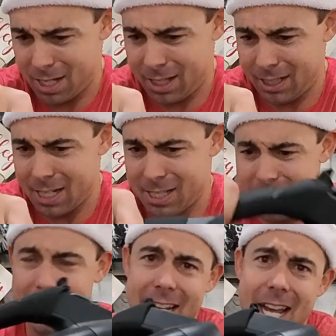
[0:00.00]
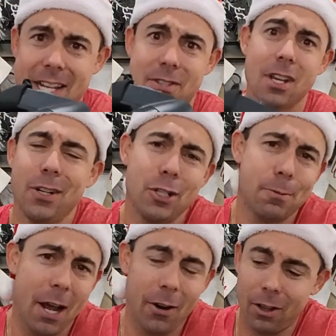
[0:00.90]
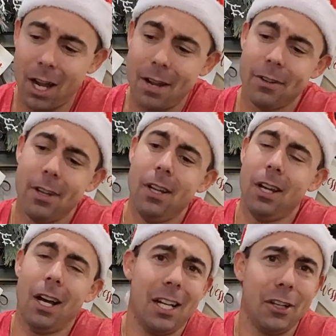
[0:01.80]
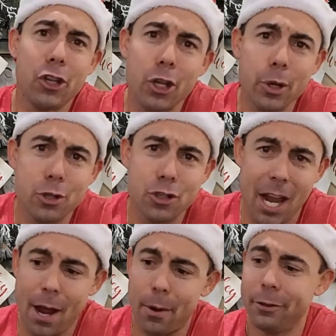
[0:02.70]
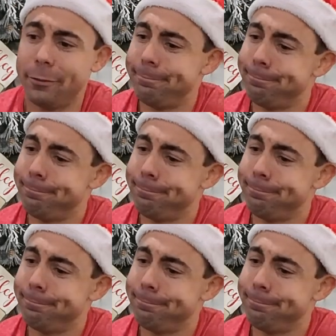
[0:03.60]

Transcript: I think that's it. Yes, huge battery life, huge sound.